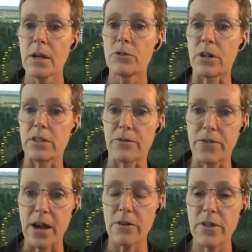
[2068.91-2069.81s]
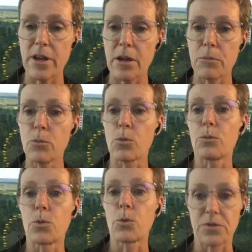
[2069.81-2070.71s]
tried to fire them,
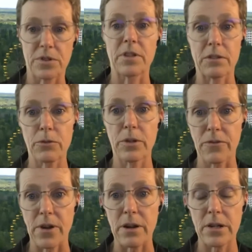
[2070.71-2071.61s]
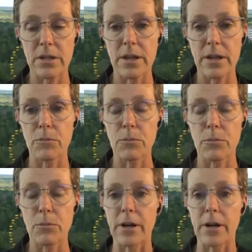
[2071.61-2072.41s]
were successful at firing them.